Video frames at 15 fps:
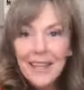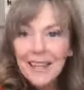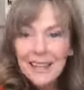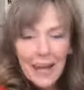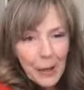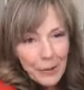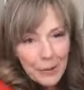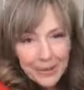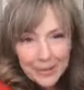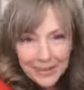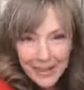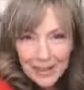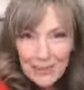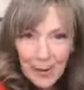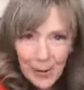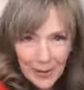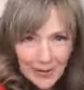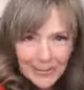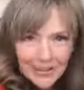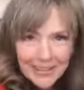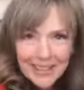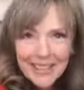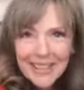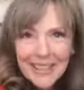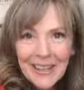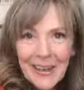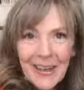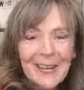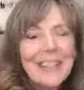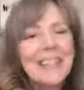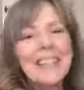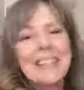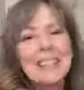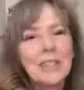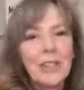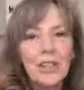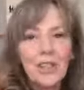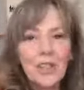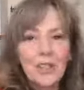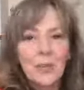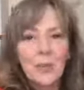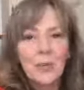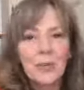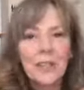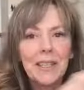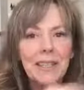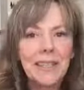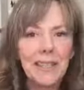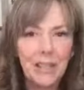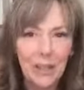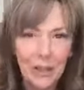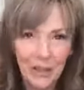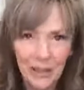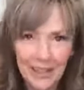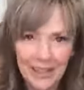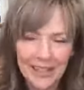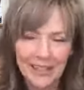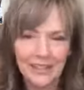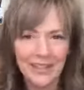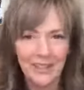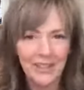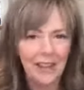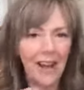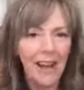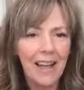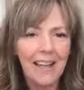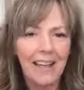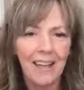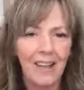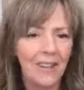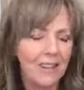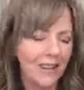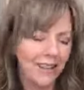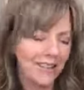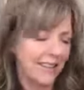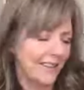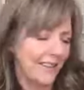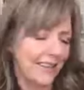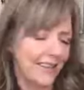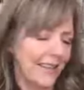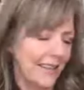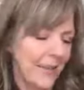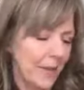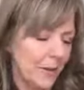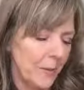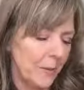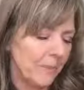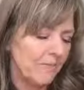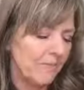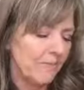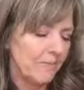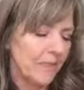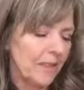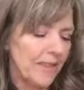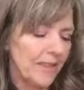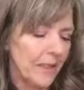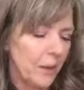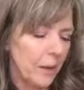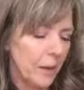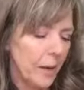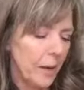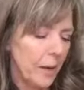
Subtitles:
that was the same altar, you know, and she's just really good at tying all kinds of things together. So